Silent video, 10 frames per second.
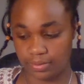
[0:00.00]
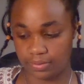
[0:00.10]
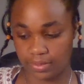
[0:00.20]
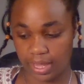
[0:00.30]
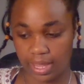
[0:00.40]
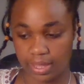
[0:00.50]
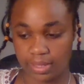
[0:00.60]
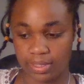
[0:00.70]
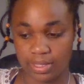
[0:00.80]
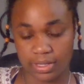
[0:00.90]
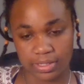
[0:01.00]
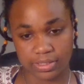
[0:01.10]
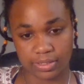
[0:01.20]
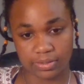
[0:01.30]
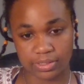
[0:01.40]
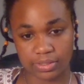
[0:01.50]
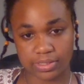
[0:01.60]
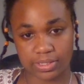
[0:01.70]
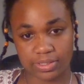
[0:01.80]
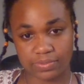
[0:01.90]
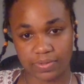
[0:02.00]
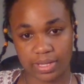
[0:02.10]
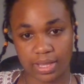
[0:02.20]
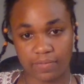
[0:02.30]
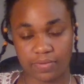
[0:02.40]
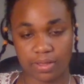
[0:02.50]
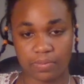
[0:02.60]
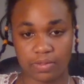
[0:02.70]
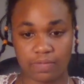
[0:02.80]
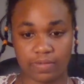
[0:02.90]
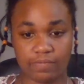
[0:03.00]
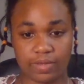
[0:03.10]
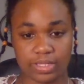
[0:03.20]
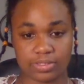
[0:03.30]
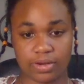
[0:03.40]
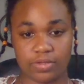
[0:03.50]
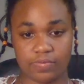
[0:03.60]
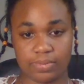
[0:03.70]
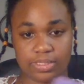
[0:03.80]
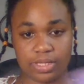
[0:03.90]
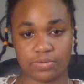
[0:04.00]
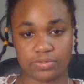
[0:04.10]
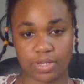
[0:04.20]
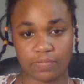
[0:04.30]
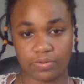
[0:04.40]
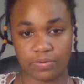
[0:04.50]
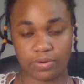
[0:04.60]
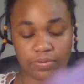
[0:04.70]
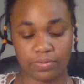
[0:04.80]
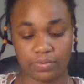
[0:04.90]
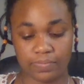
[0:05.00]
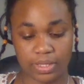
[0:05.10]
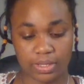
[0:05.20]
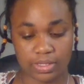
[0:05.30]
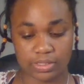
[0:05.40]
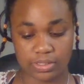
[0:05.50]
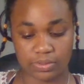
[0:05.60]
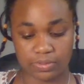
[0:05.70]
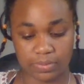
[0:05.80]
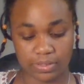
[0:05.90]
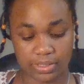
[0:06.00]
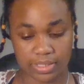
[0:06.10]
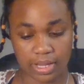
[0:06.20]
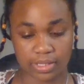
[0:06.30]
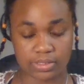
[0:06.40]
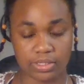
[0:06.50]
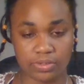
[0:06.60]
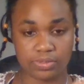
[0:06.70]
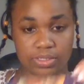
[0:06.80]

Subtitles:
Okay, so to close out this reading, I have a couple of advice cards from the Sacred Traveler Oracle. So Spirit is asking you to